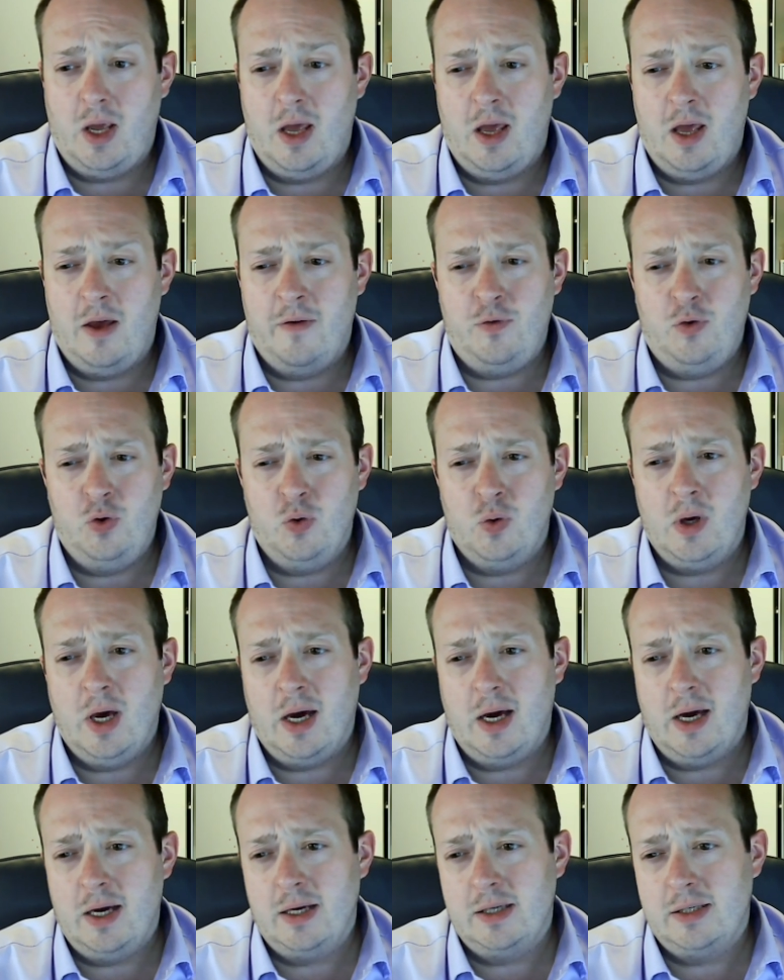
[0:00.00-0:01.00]
If you
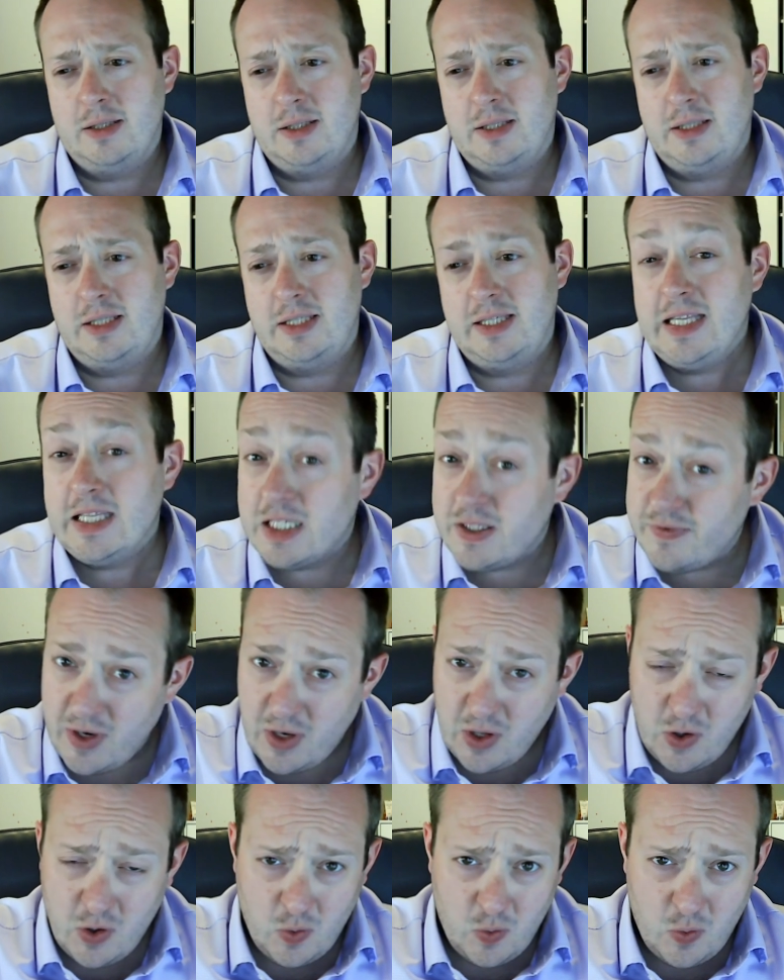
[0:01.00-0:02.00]
guys see this
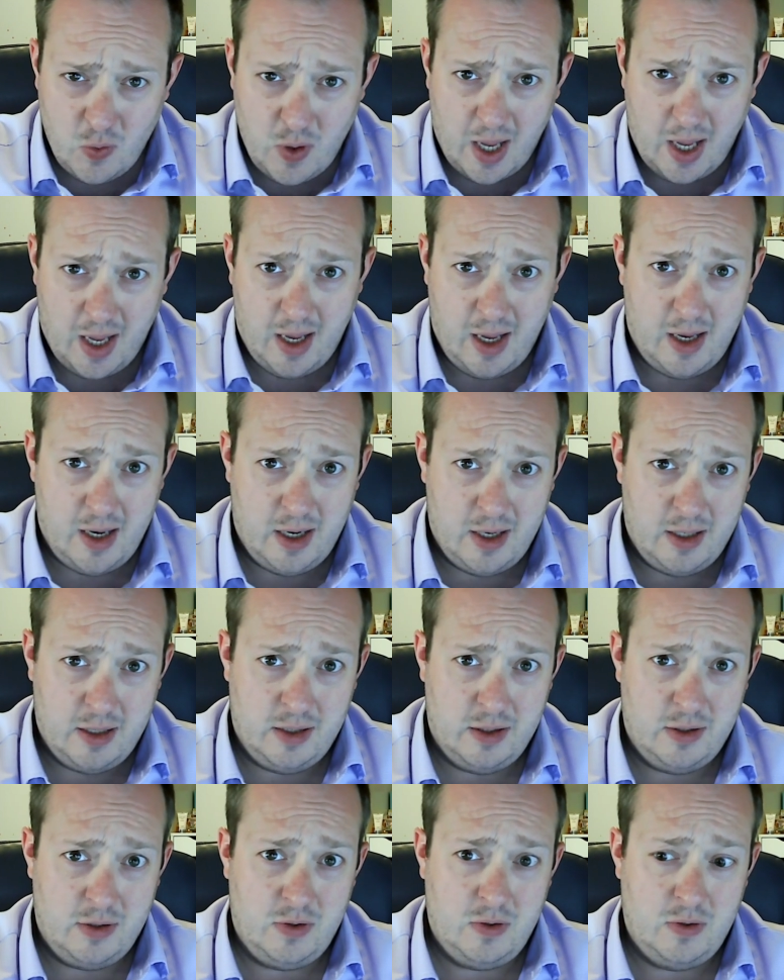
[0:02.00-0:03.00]
video
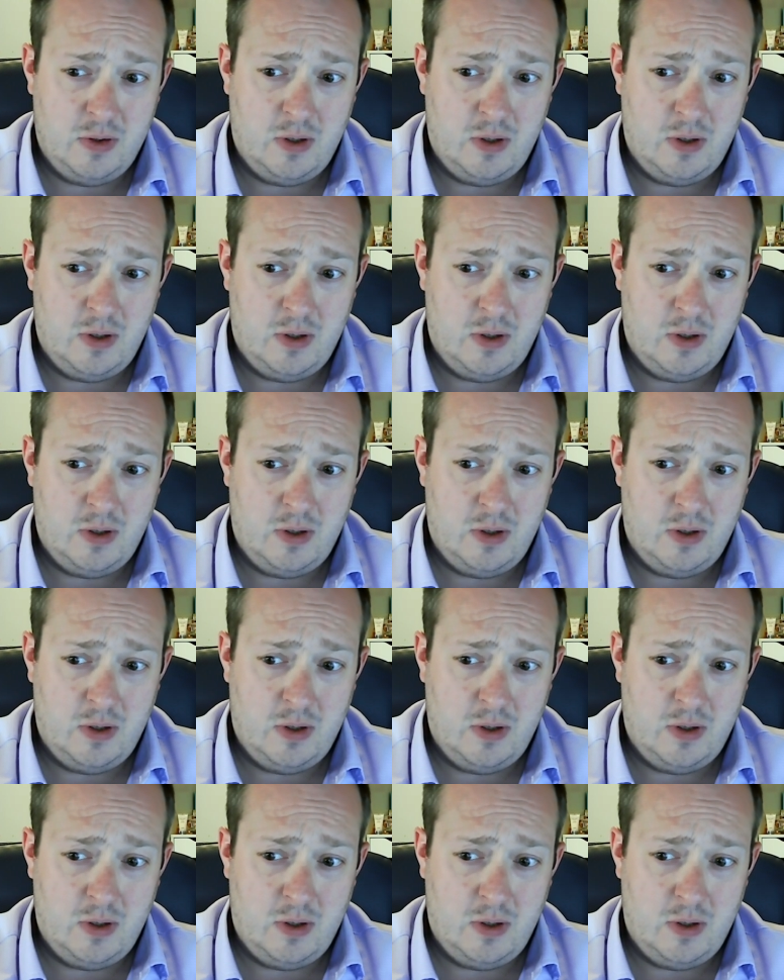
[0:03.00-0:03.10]
and